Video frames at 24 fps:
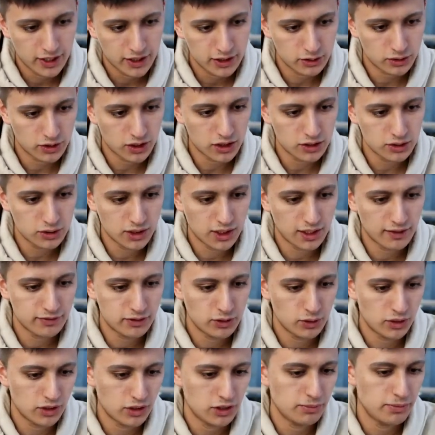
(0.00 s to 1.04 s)
So it also gives
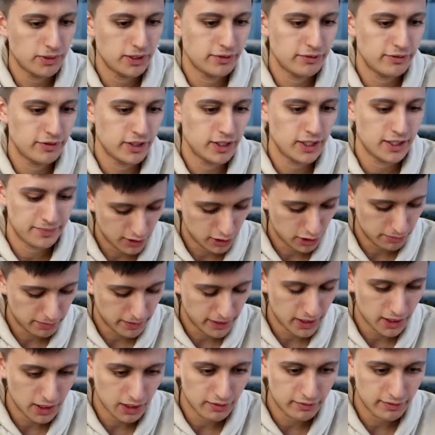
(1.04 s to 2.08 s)
you a little bit of a little
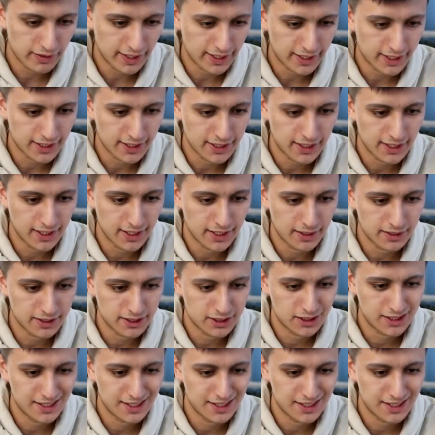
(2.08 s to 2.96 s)
bit of like uh,